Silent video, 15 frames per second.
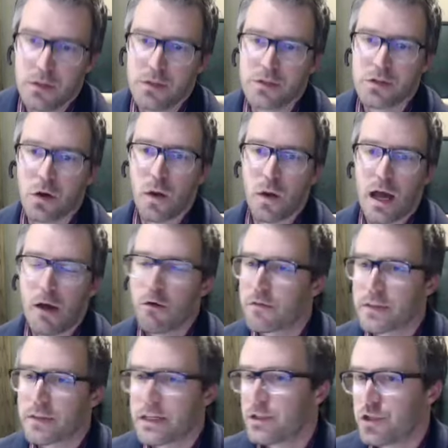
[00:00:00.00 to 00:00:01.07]
So
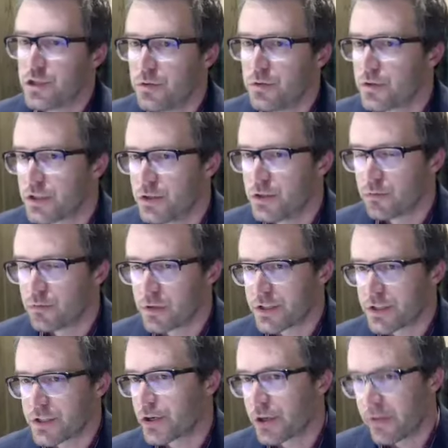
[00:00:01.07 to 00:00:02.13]
however they choose to
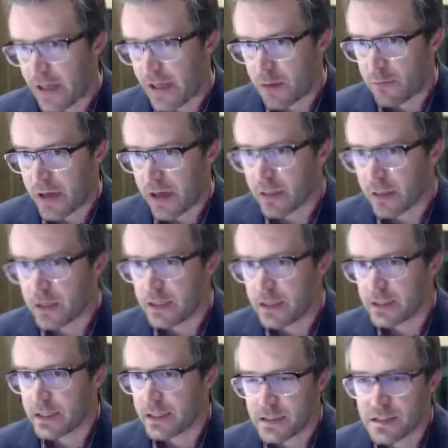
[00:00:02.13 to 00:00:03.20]
return that ballot,
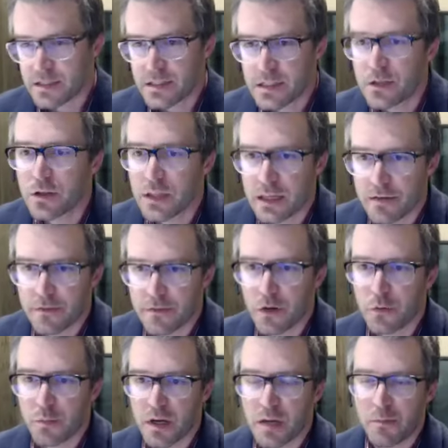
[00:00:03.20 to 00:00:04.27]
it's still a
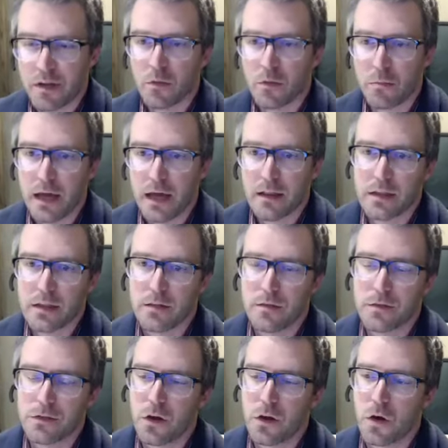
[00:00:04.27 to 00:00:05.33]
vote by mail ballot.
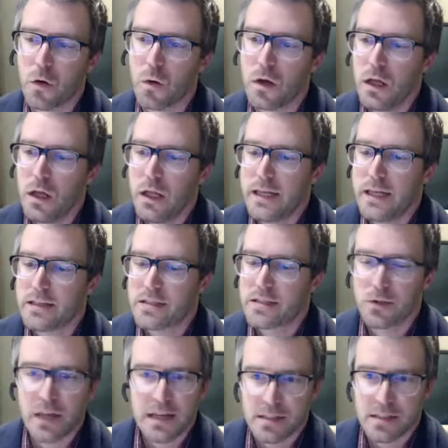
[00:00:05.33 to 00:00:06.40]
So it
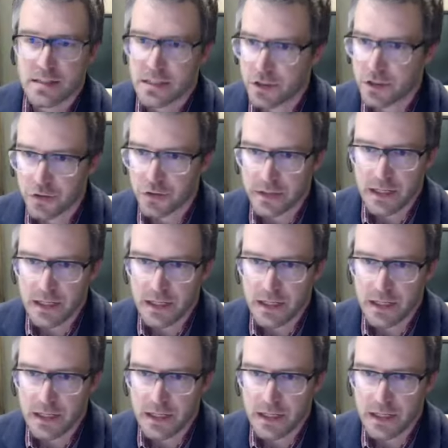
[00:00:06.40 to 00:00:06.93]
still has a signature on